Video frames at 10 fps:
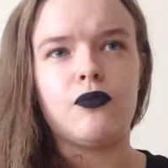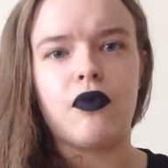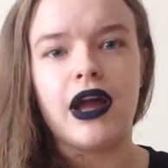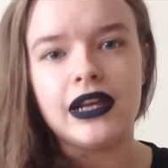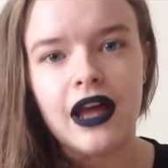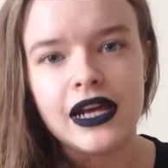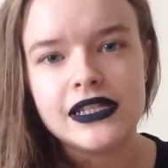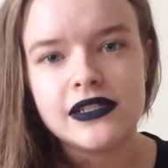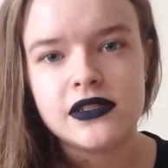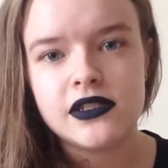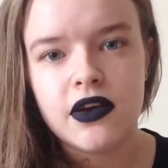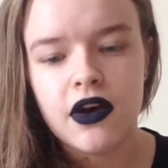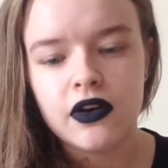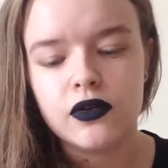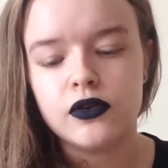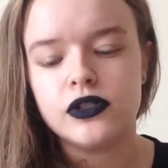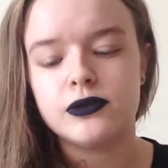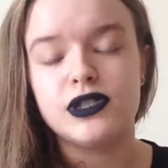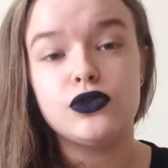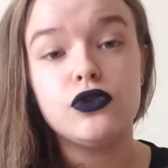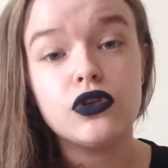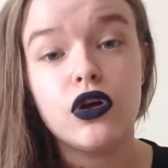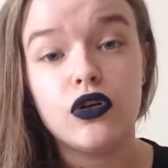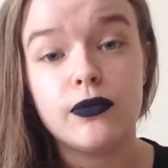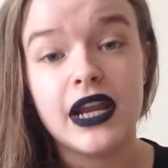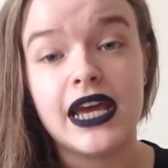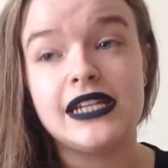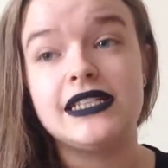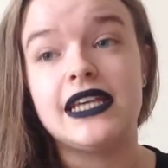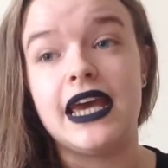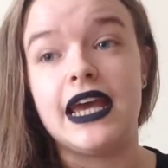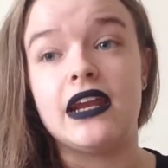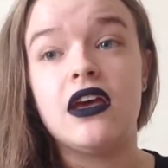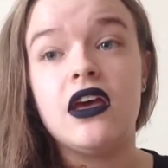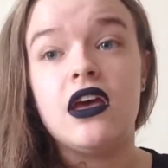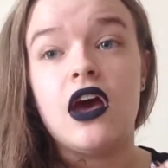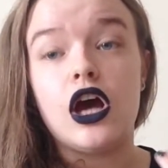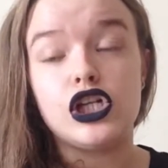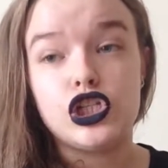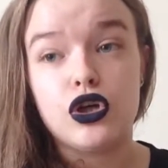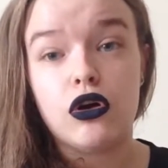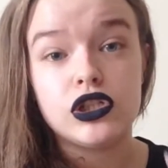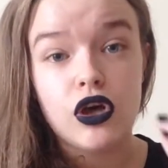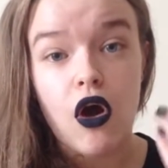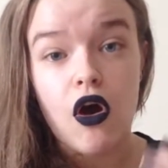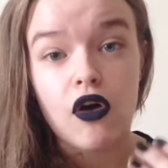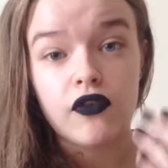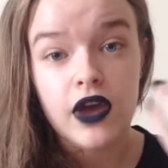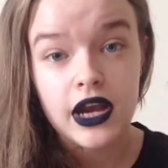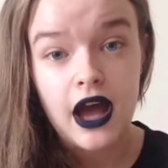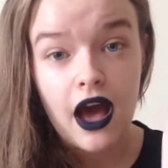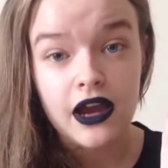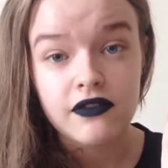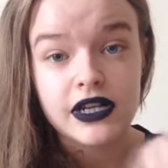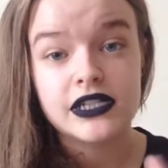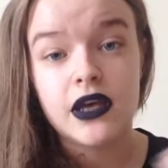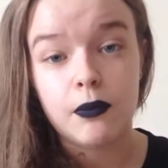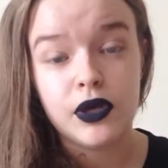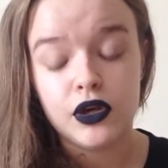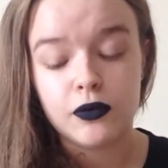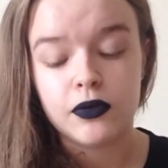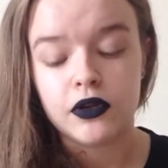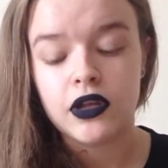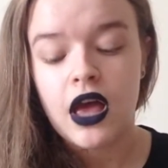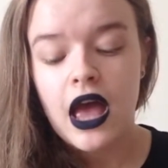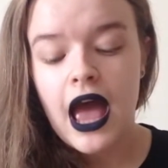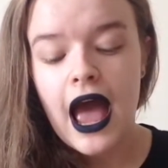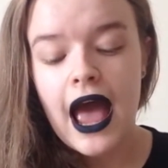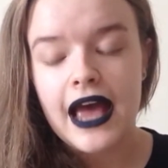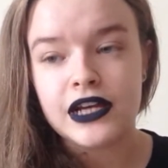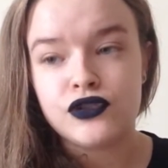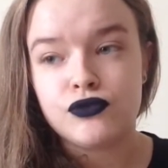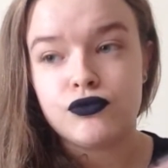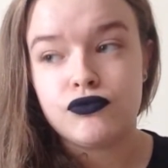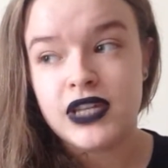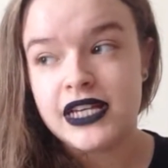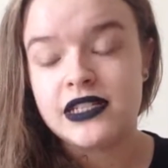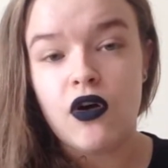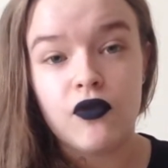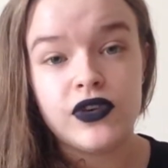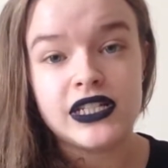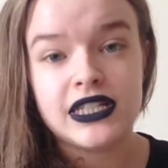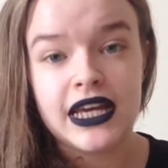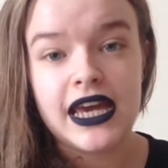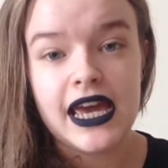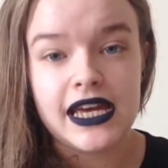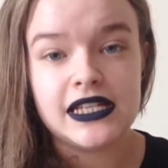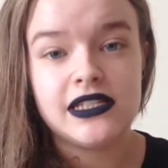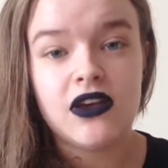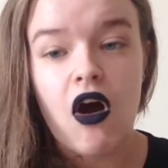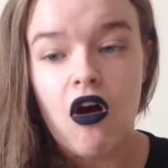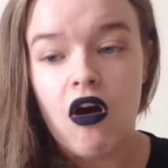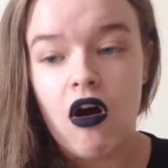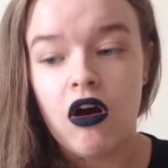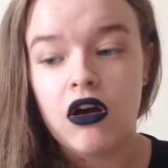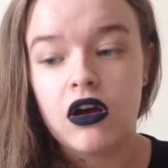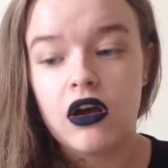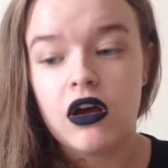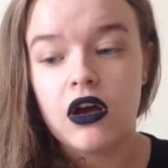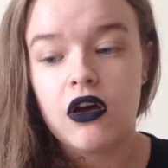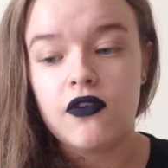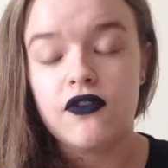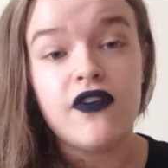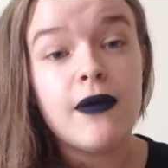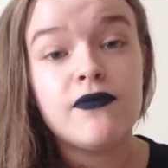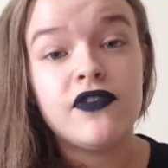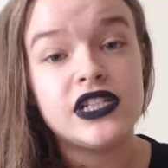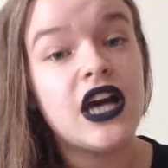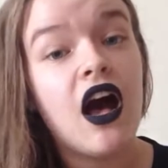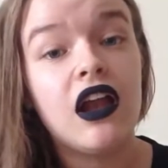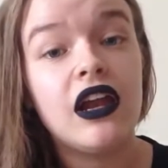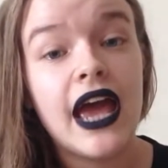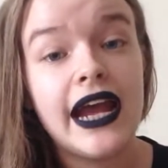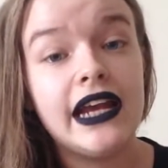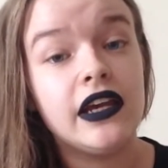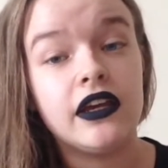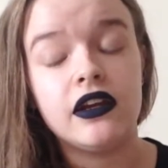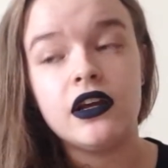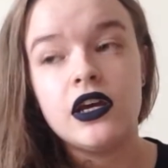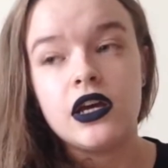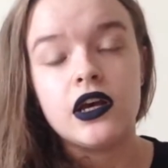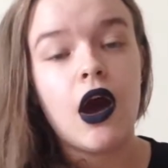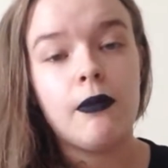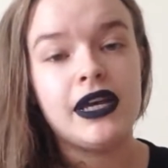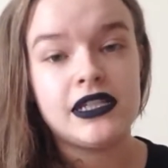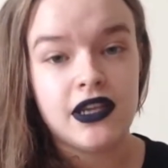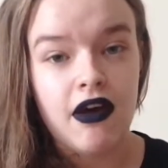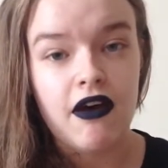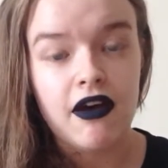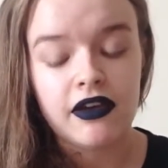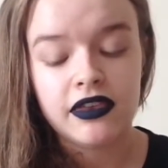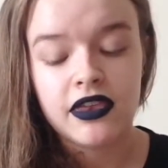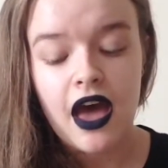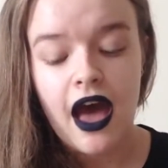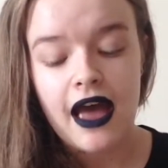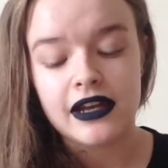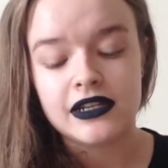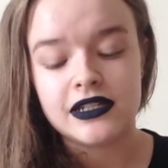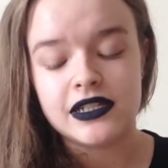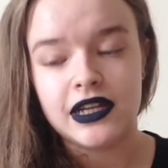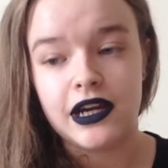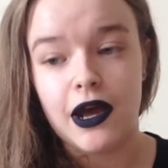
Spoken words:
of bright lights and circles, which all culminates in a shot of an iris, a pupil. And this obviously is our femme fatale alien coming to Earth and,